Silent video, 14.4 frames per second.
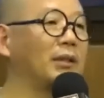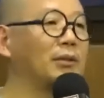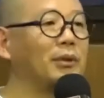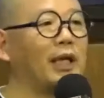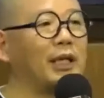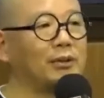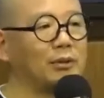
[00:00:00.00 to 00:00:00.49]

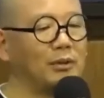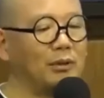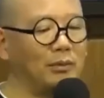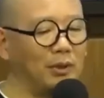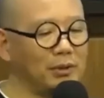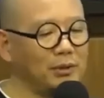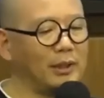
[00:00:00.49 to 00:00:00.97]
can
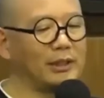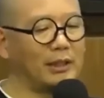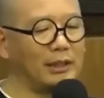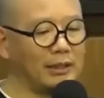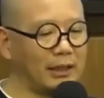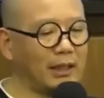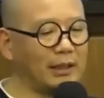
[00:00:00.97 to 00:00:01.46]
you
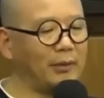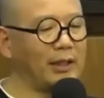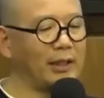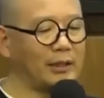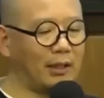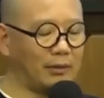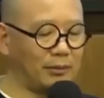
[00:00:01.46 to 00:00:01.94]
need
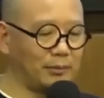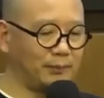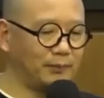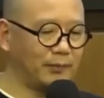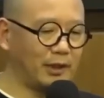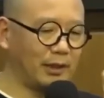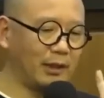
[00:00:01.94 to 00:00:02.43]

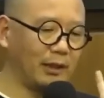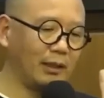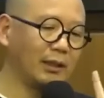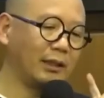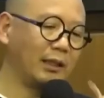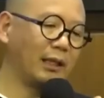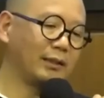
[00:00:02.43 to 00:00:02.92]
to
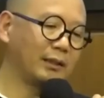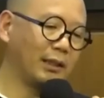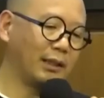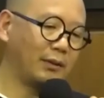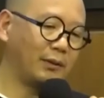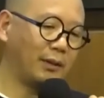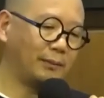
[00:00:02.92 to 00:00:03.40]

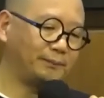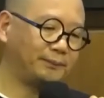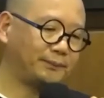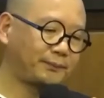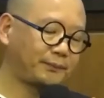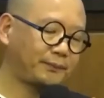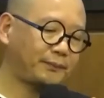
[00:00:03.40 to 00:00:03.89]
have a
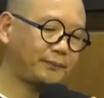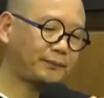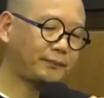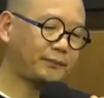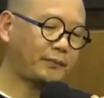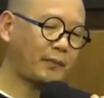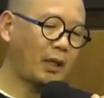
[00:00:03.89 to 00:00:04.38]

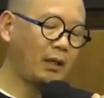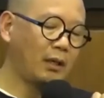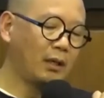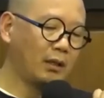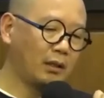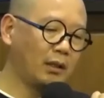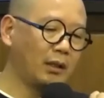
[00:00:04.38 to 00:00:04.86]
long-term
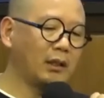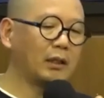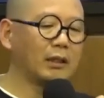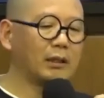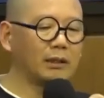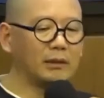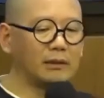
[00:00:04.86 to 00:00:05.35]

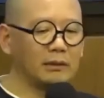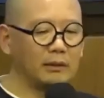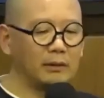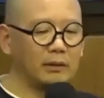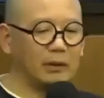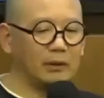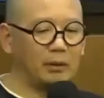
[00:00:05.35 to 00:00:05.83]

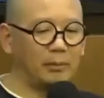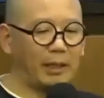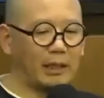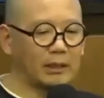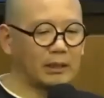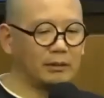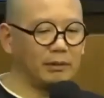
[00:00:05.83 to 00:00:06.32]
view. For
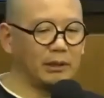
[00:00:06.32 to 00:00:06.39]
me,